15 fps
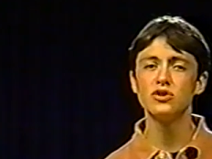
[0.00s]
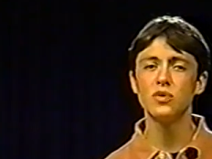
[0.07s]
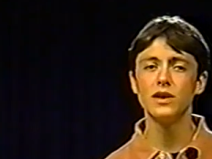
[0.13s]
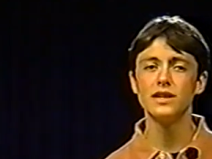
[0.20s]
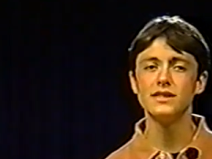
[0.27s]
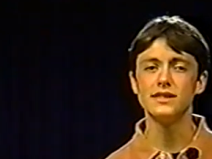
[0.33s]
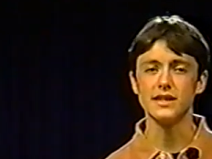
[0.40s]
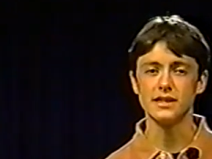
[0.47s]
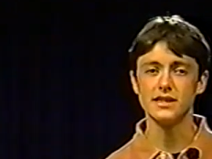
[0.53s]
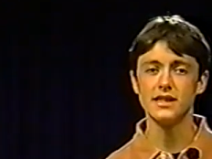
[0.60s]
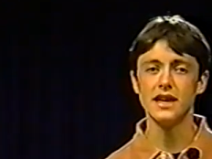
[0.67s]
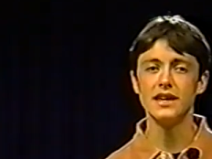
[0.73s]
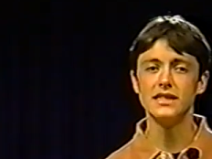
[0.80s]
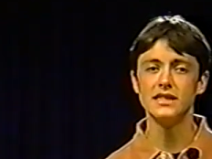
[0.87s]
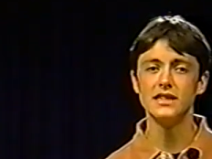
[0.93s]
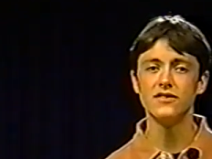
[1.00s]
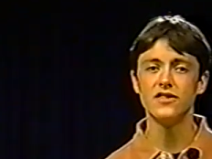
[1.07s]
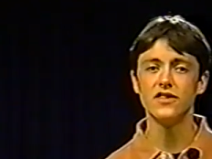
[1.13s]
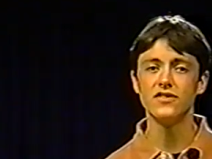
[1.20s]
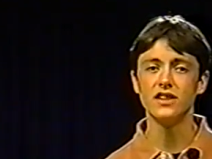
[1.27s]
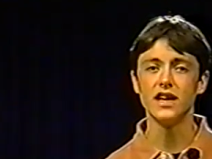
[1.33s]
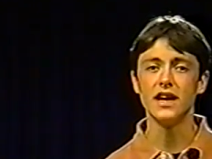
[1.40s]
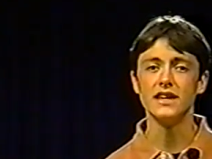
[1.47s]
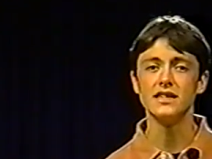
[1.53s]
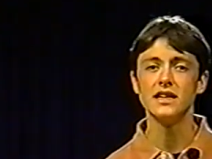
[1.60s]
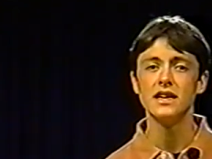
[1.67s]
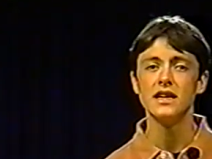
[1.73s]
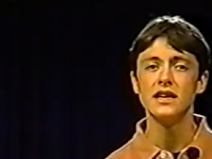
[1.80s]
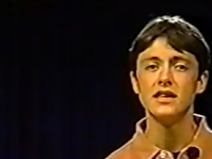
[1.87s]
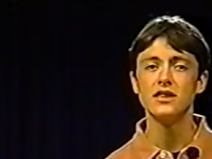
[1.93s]
26, 1858,
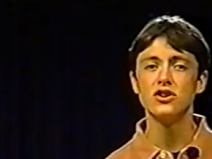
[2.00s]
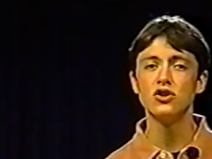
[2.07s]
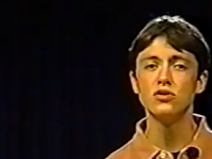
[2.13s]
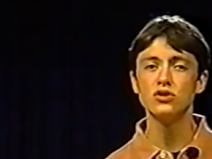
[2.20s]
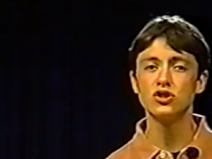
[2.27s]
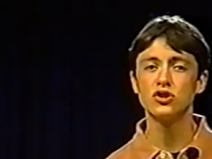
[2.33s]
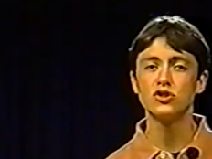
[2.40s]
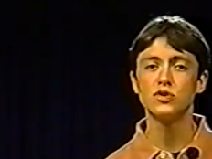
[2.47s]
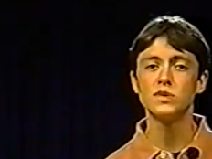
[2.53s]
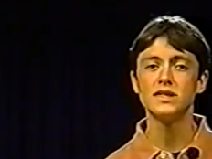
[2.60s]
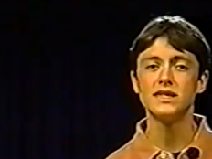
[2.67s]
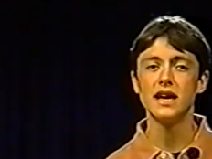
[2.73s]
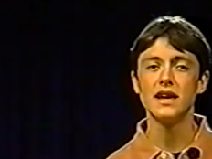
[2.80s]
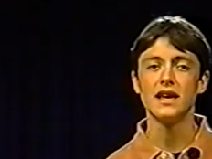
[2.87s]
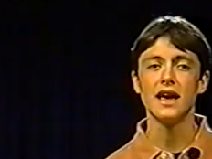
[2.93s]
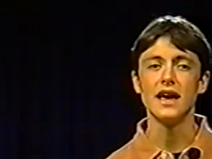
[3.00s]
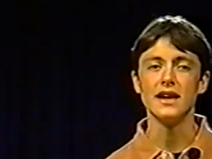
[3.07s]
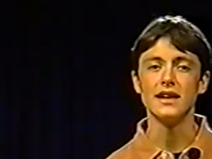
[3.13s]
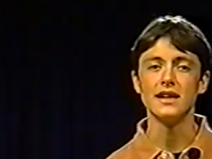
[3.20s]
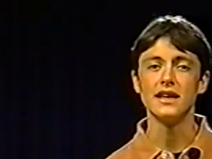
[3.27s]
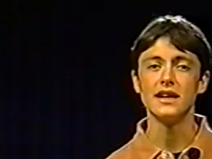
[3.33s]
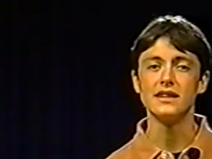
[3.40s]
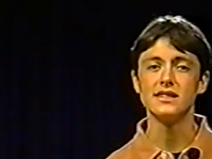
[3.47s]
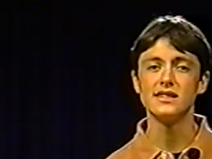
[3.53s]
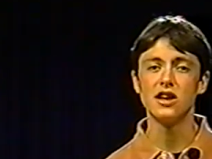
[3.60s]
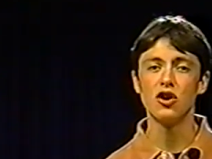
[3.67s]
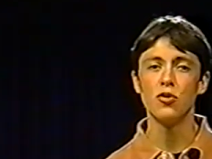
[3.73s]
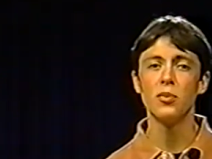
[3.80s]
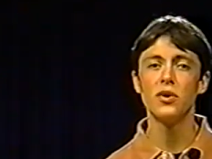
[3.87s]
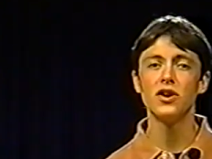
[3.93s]
the new church was dedicated in a
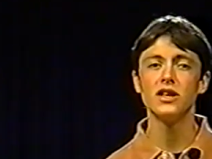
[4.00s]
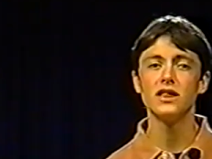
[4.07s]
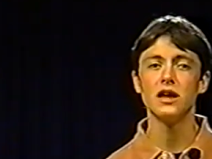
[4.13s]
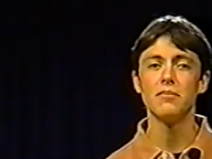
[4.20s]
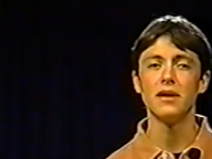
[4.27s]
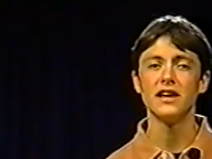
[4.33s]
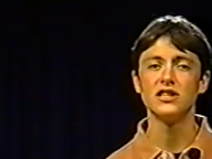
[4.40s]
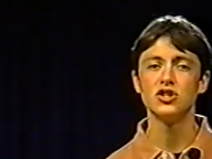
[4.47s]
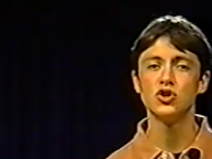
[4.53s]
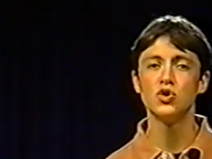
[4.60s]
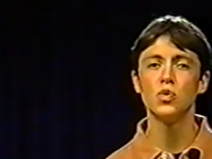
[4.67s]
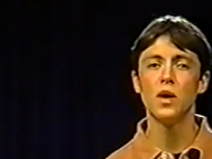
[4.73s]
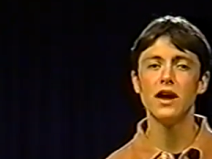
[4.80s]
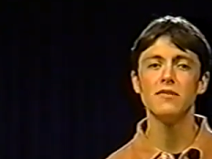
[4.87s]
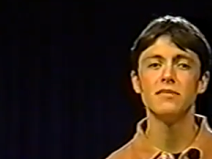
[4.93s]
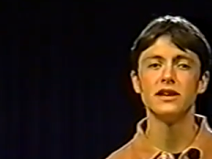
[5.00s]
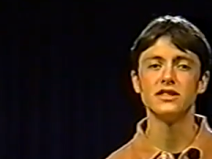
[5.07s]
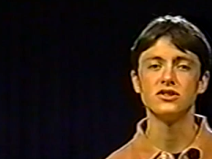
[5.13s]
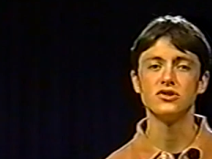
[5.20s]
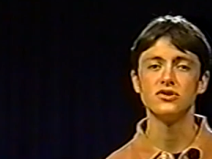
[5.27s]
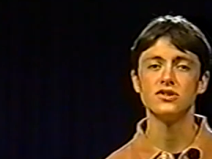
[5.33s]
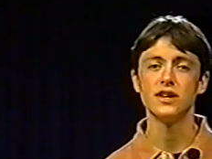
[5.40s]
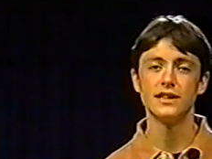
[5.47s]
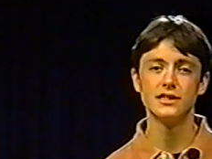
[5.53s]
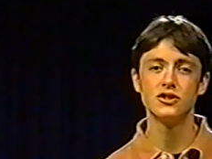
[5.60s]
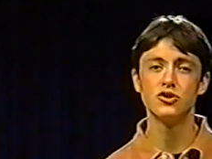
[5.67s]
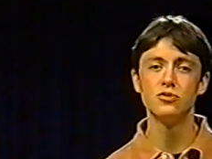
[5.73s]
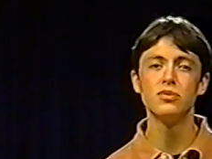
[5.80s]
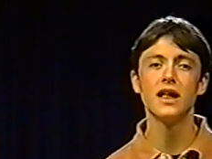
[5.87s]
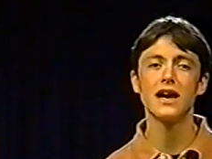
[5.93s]
ceremony led by two white ministers and
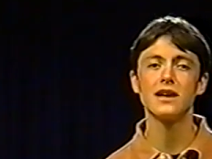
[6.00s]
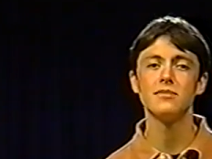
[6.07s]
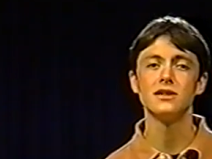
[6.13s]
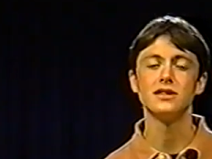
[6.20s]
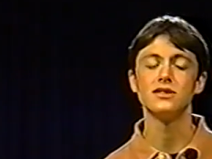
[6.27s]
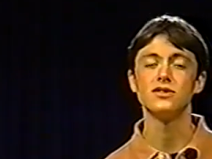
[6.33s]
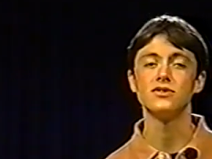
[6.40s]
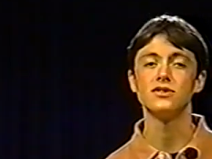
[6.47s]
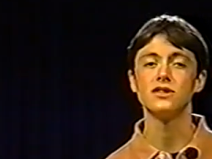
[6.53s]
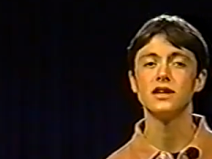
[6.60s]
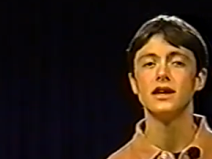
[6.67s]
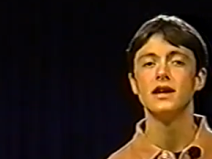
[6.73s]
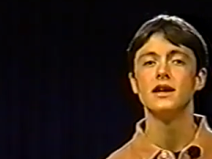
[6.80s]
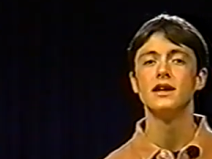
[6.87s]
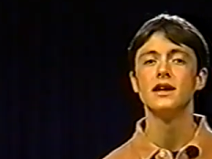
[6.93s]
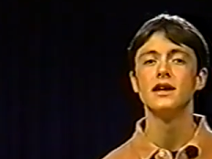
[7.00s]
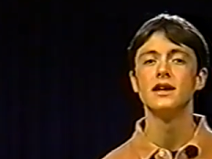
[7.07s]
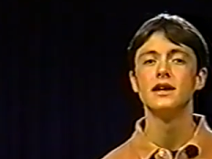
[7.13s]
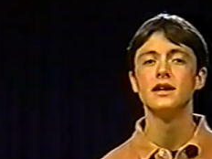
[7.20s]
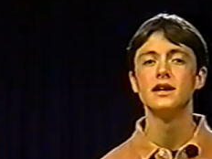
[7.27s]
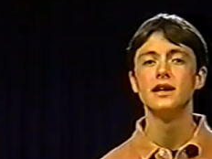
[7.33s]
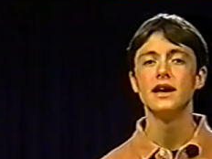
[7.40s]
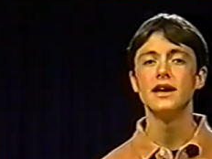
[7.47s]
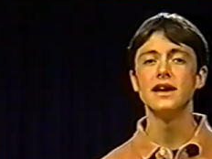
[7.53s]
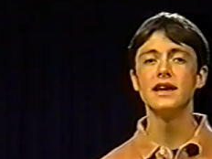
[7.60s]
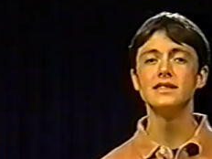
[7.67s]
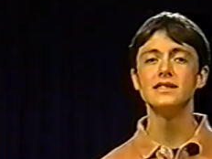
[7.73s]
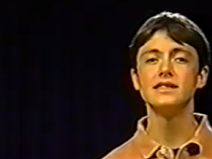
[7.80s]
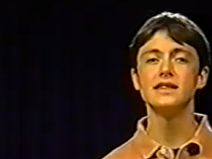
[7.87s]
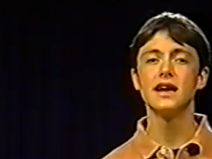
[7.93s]
two black ministers. In
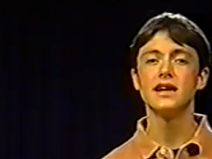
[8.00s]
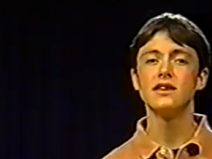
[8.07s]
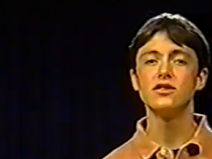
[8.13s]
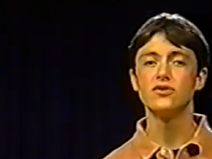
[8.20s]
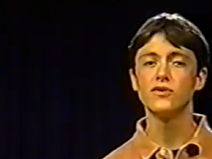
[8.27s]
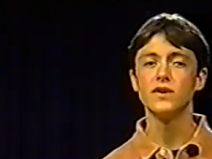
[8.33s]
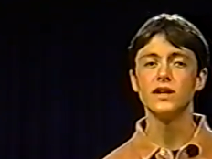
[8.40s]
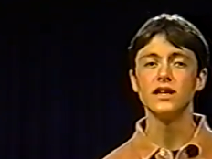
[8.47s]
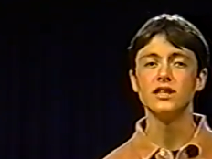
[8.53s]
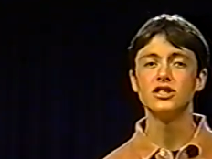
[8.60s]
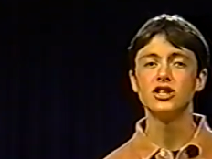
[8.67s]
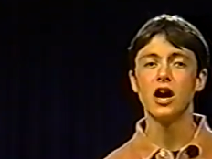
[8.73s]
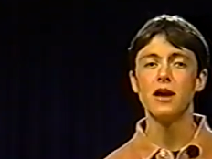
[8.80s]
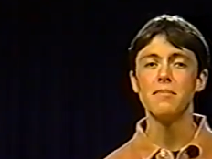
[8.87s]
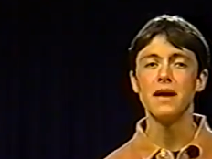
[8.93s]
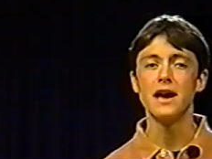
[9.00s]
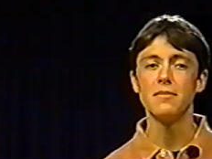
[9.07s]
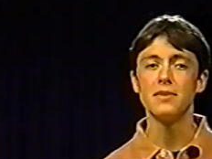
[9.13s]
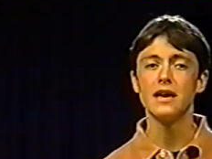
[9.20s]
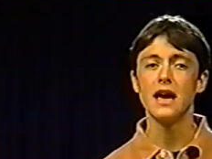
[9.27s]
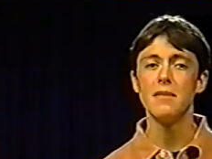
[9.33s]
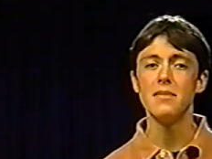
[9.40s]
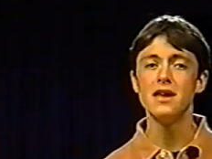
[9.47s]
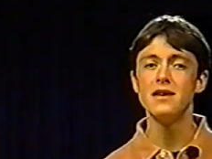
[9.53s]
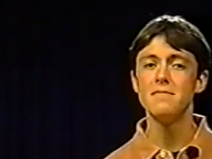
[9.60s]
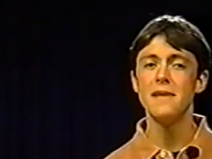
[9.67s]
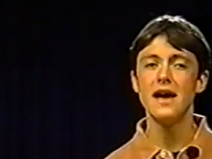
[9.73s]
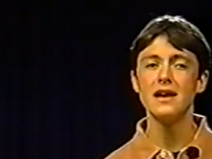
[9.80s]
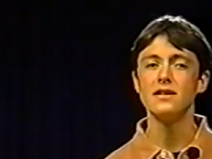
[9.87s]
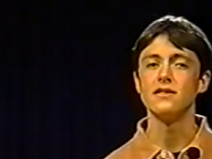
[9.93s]
1893, John Mann became
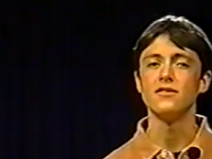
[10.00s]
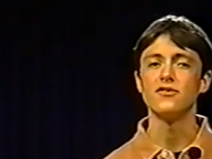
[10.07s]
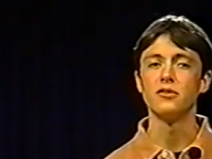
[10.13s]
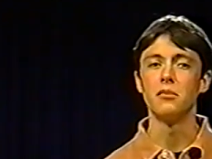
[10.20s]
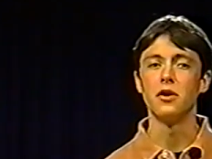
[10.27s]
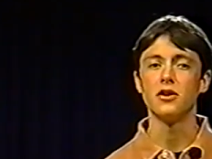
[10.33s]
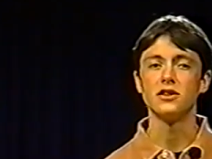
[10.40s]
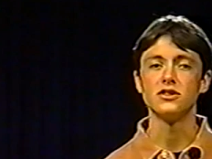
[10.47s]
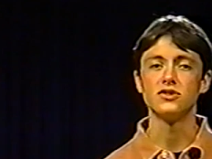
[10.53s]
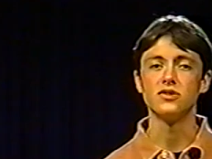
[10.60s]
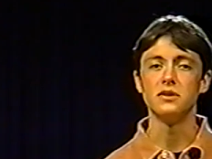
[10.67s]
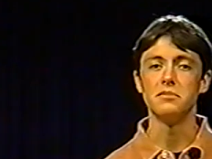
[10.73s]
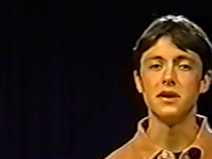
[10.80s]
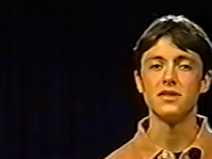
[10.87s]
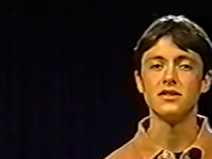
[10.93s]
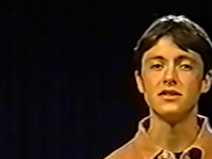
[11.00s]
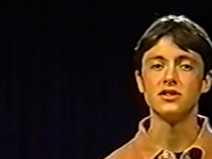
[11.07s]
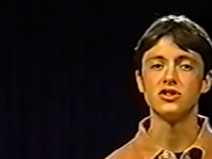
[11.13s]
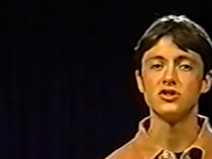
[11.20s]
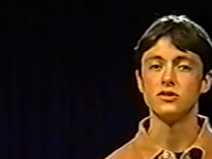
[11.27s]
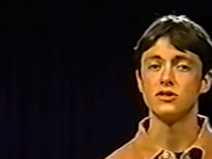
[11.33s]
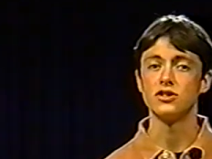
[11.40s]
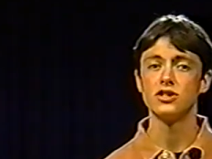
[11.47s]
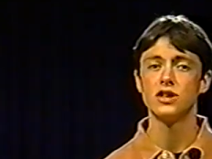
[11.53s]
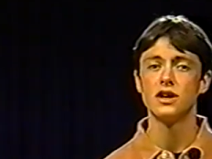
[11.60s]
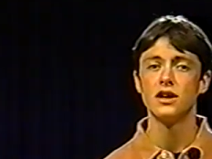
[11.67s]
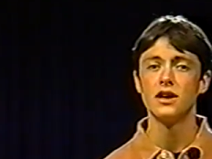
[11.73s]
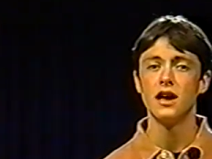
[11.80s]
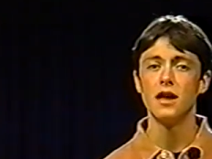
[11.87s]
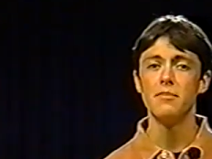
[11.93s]
independent from Market Street Methodist Church
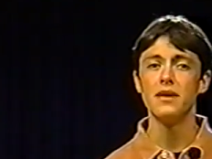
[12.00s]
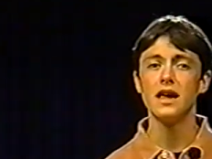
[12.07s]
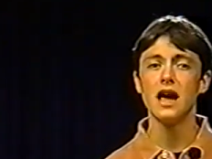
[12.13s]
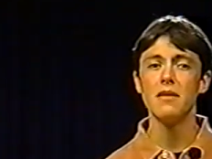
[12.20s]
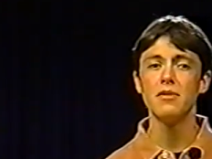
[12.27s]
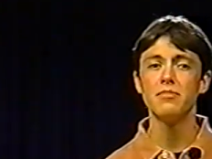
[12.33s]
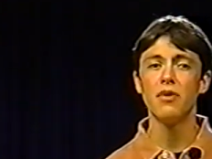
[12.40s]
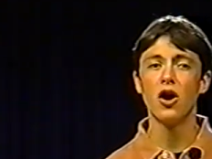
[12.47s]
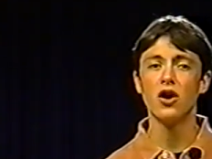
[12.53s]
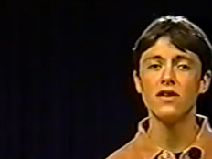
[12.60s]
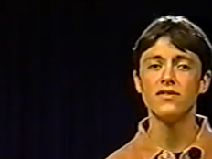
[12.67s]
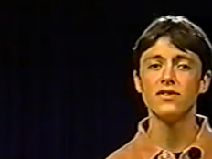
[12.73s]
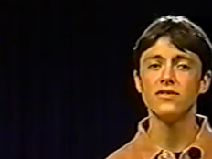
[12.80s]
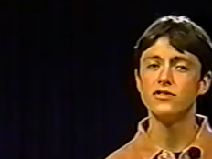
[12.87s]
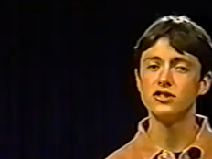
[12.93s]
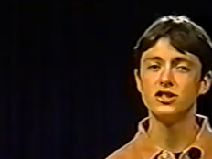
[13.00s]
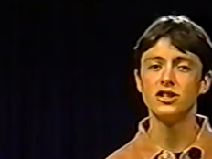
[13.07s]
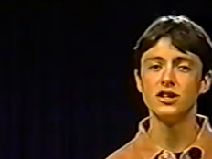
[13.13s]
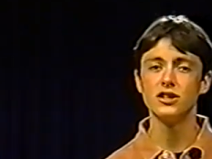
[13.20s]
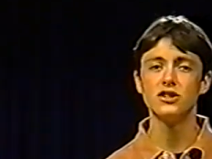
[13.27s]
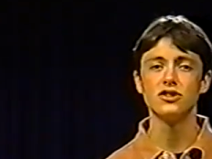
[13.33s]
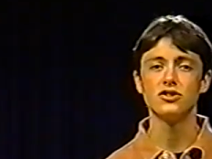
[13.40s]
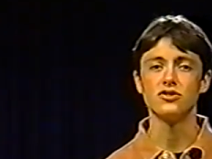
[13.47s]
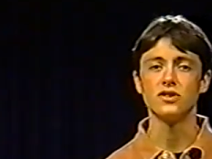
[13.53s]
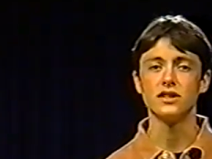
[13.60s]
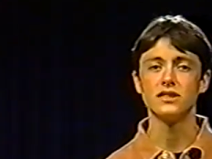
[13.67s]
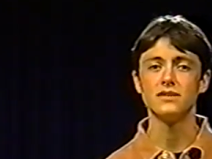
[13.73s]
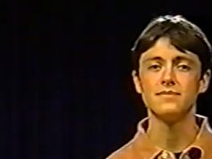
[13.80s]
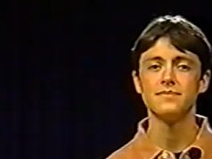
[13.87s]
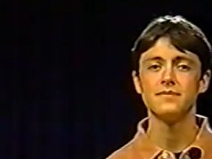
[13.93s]
and became a part of the Virginia
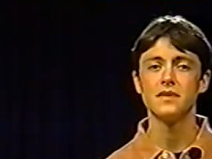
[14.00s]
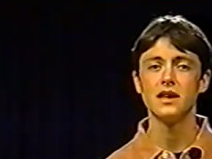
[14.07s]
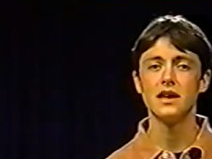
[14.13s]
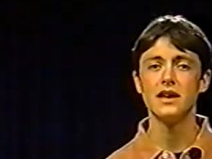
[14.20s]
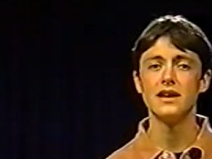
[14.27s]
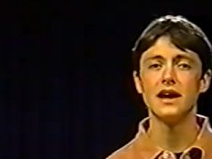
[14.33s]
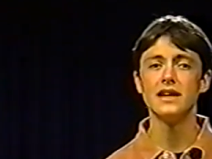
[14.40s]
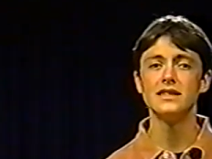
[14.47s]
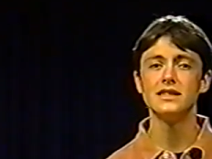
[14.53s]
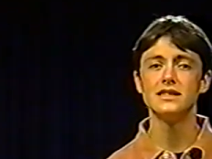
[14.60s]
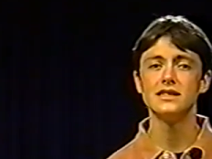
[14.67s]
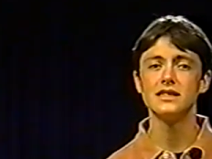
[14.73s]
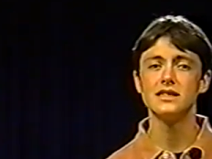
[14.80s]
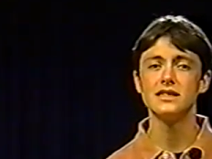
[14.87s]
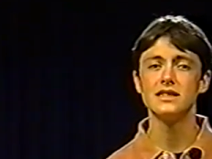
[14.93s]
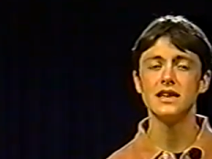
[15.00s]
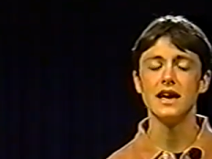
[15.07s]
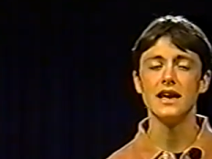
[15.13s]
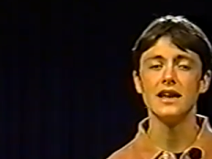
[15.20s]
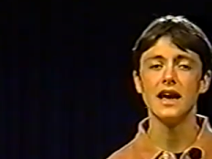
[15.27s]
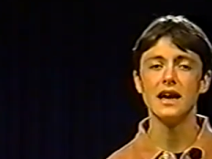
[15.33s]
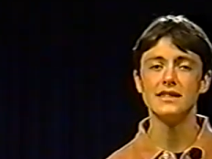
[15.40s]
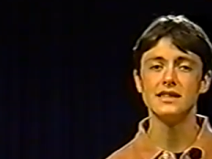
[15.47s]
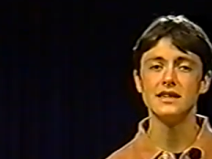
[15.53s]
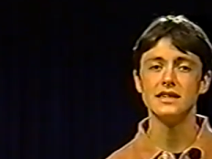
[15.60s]
District in 1968 as it